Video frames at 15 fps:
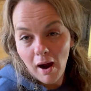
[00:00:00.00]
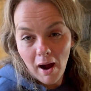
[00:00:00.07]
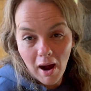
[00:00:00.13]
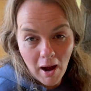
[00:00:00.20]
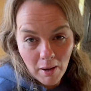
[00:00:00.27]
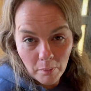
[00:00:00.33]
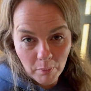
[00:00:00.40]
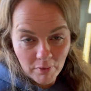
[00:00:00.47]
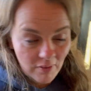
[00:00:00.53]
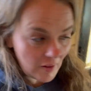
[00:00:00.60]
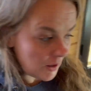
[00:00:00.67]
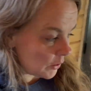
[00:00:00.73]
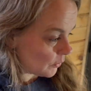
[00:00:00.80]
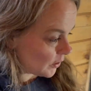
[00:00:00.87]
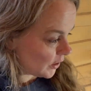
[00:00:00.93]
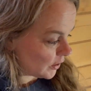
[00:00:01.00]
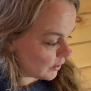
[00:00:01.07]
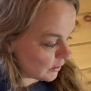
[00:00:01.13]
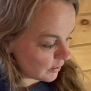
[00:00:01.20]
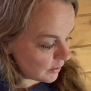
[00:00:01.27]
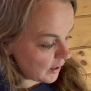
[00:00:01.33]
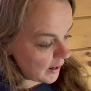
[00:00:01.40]
I wasn't out
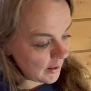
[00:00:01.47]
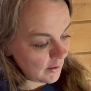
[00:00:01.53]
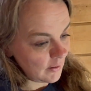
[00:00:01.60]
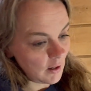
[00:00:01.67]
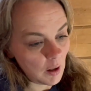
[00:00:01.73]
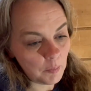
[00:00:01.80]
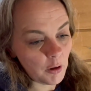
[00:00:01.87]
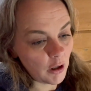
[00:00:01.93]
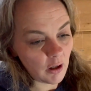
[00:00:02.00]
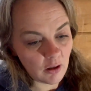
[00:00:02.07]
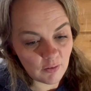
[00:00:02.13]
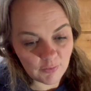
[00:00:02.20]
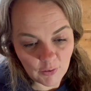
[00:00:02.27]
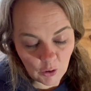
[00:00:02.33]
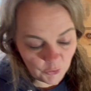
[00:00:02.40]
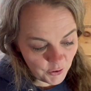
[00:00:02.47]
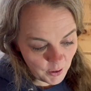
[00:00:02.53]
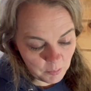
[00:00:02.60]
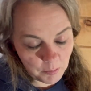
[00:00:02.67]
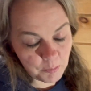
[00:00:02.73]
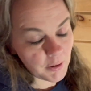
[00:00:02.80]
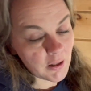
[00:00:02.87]
here, and I'm not gonna fault
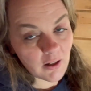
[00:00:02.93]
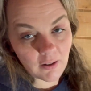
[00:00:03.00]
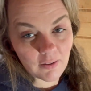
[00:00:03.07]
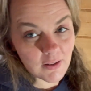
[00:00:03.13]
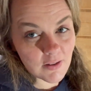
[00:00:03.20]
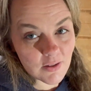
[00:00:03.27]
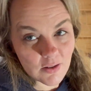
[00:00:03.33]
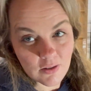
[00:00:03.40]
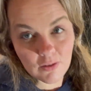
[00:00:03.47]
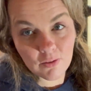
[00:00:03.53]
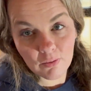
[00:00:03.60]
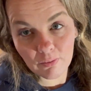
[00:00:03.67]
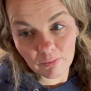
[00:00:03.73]
him because